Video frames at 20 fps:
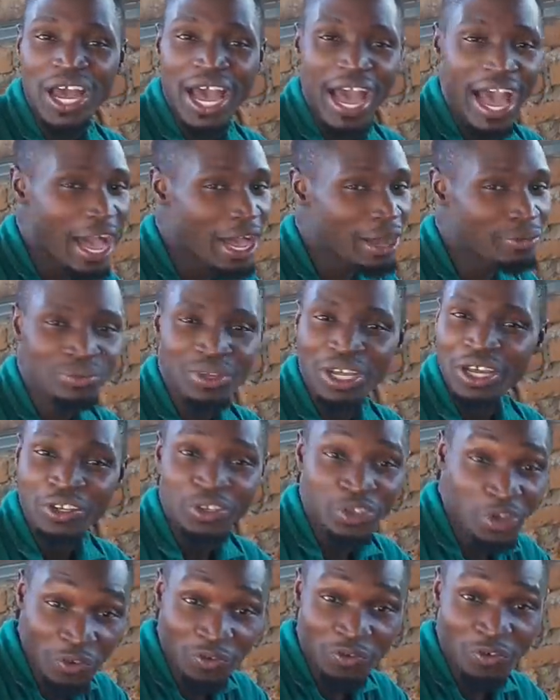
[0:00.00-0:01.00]
Um,
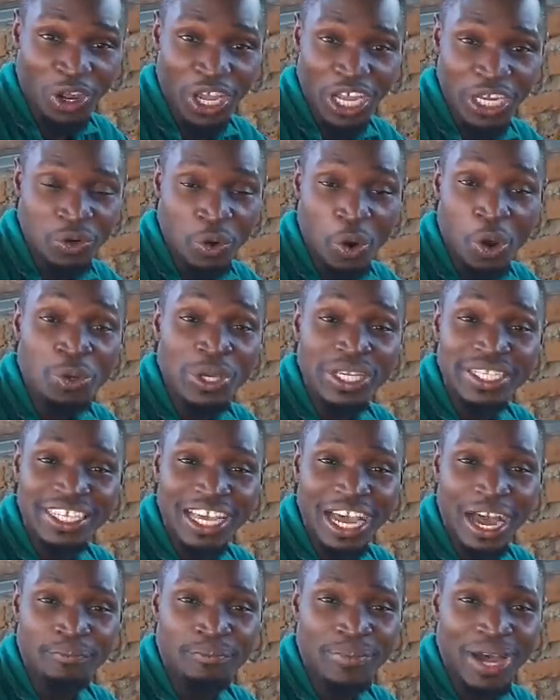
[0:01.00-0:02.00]
don't forget to always
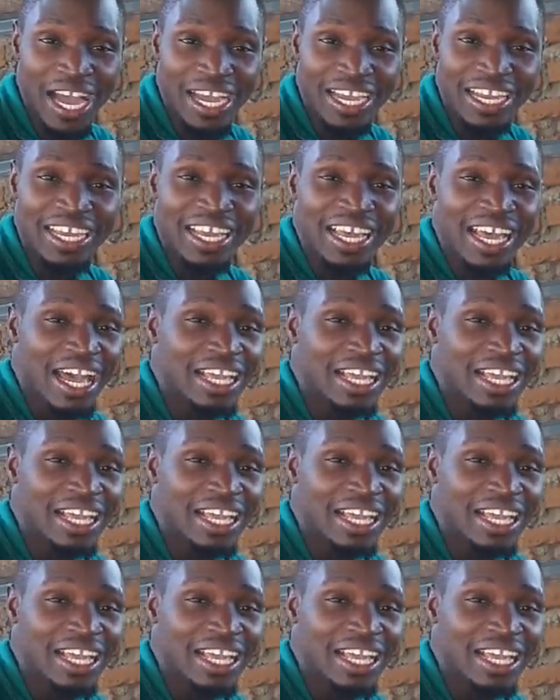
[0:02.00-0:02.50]
come back.